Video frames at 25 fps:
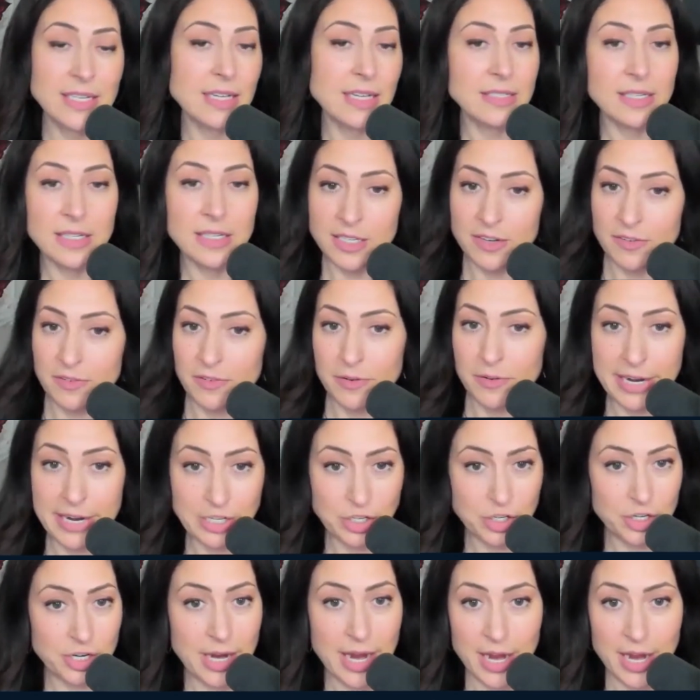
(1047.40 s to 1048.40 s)
it doesn't
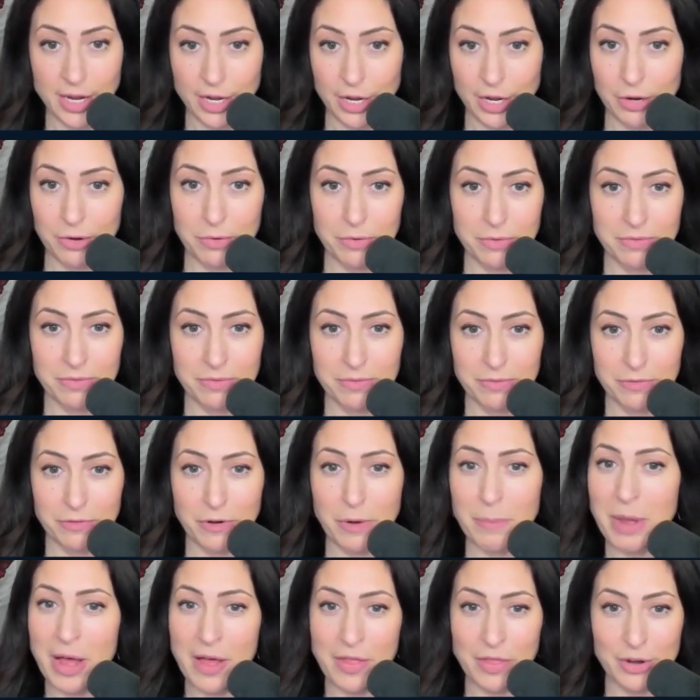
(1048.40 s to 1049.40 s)
differentiate you
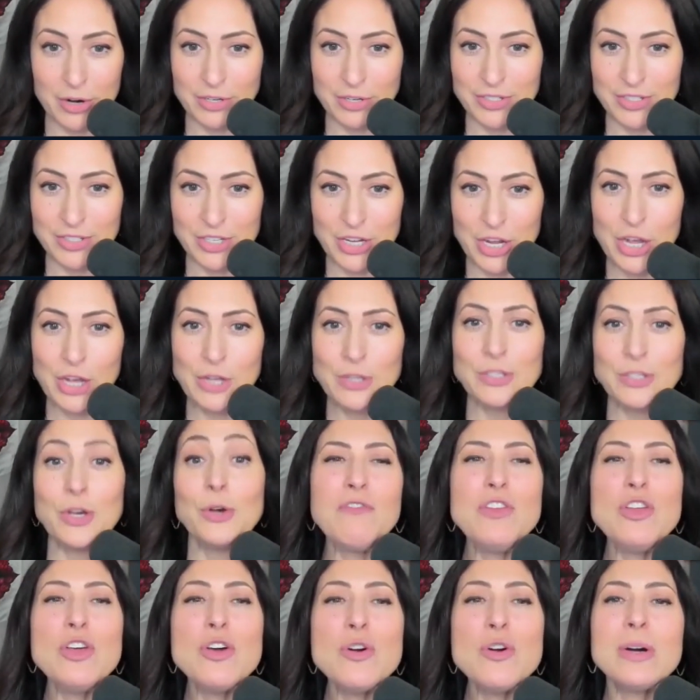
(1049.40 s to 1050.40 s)
from others.
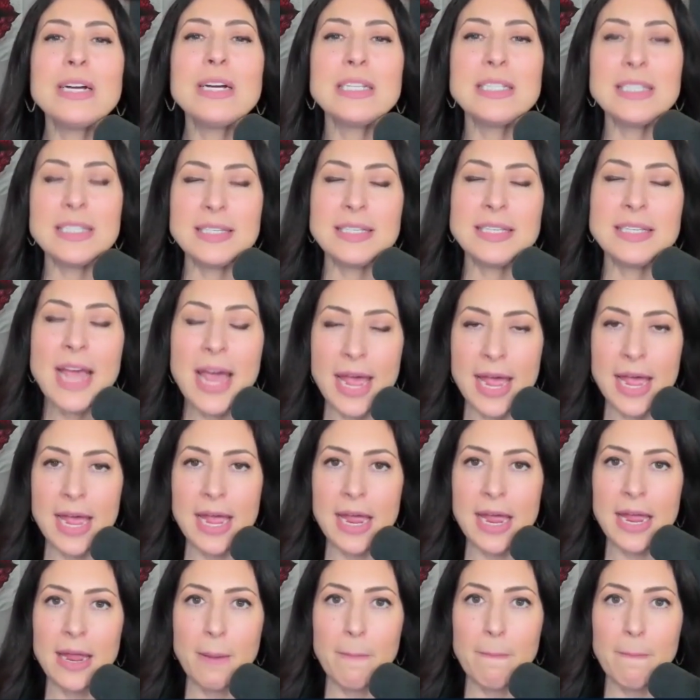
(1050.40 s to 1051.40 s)
If you can
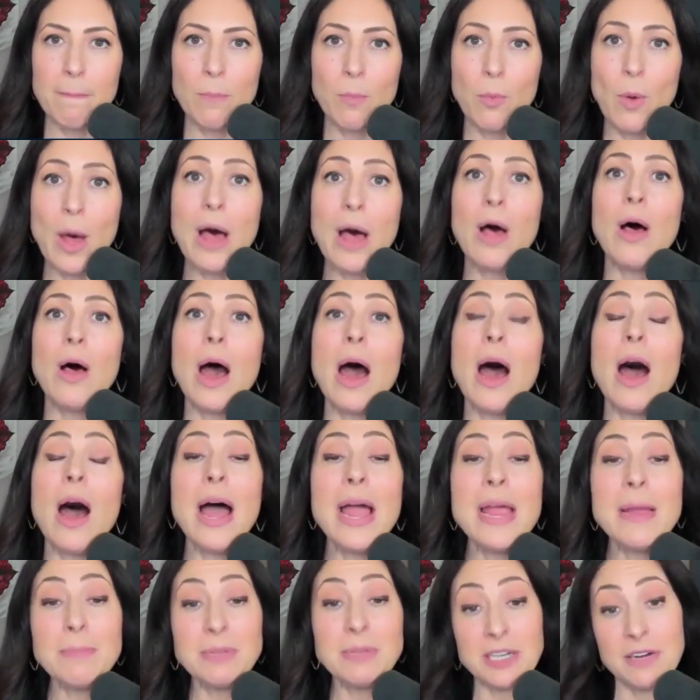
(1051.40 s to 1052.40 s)
say, well,
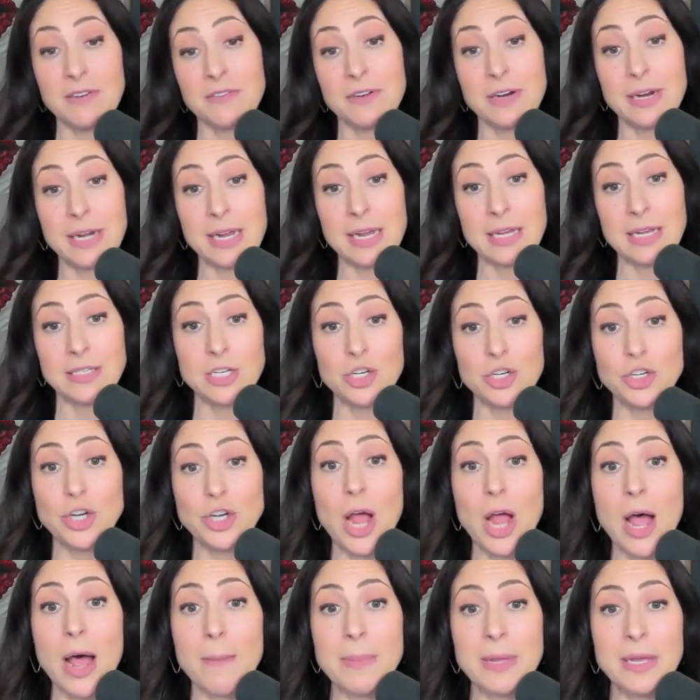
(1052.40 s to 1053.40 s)
I'm different as a
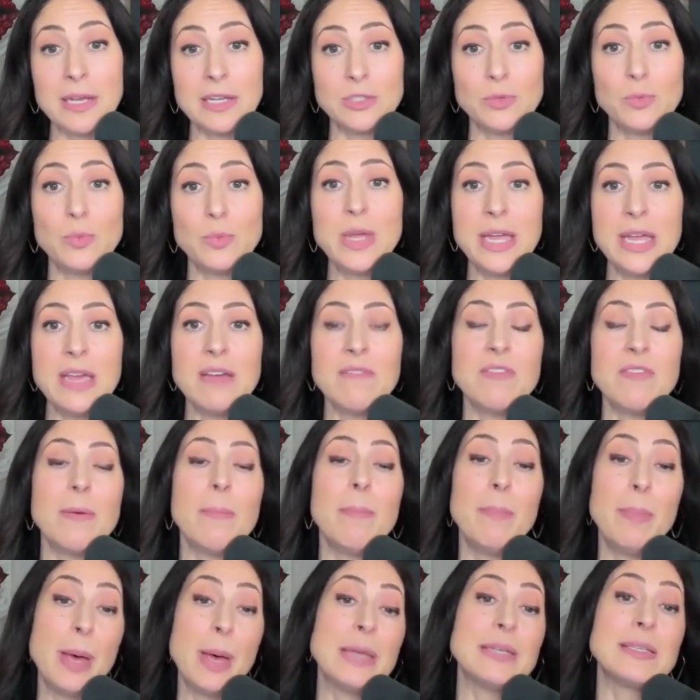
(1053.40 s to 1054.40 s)
shop because we give the
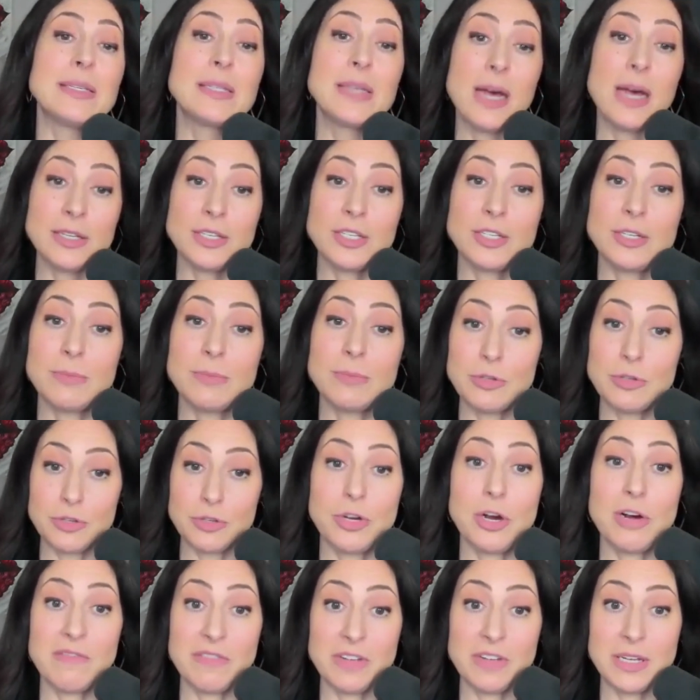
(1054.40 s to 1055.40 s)
best customer
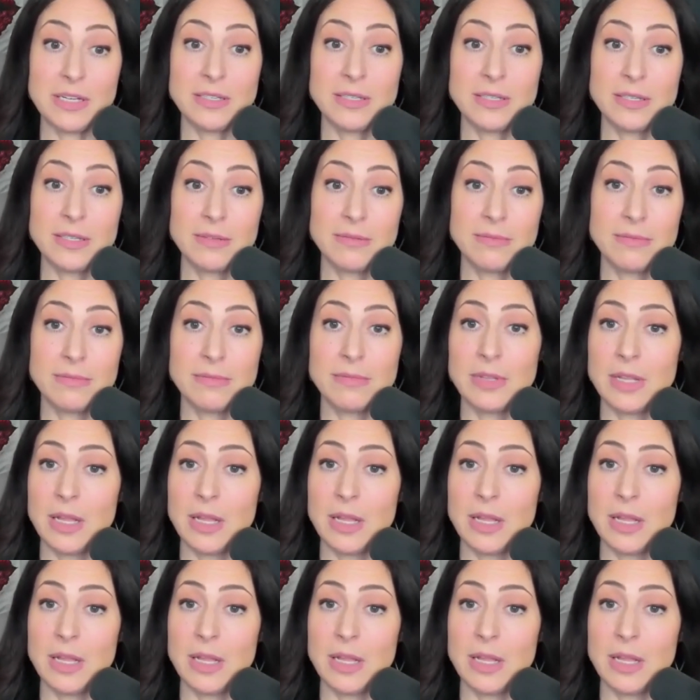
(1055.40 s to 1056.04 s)
service,